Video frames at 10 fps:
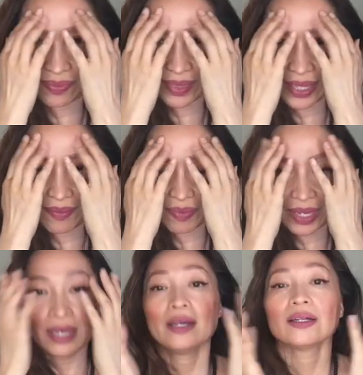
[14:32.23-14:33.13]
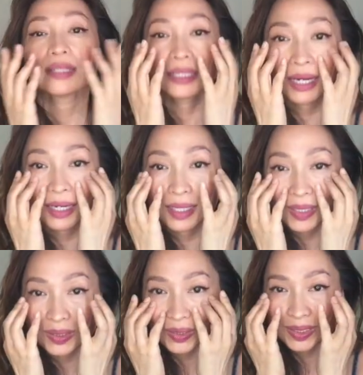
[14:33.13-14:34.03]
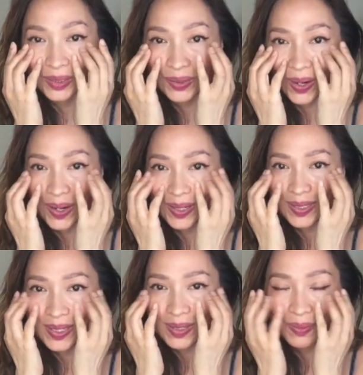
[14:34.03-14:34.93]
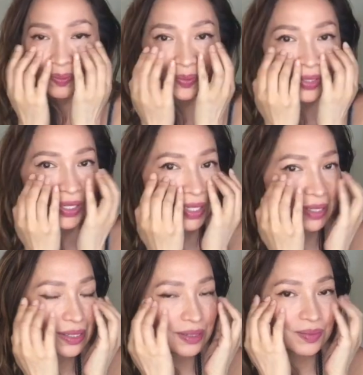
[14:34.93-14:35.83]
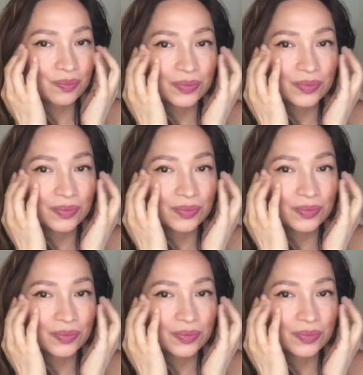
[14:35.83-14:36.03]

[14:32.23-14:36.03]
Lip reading: Okay. Then underneath your eyes and cheeks,